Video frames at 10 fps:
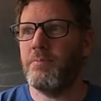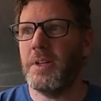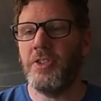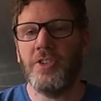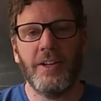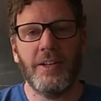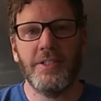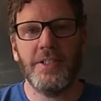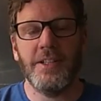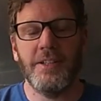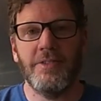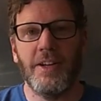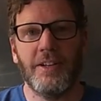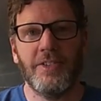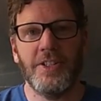big shout out to Steve
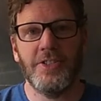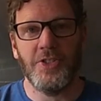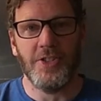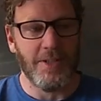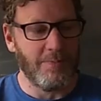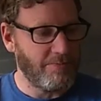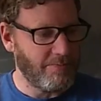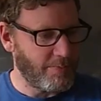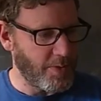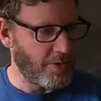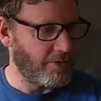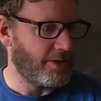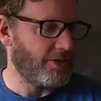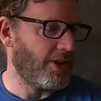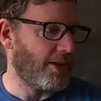there. He just did a
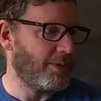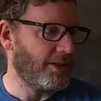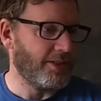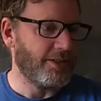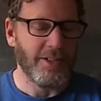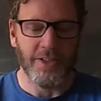beautiful job on it.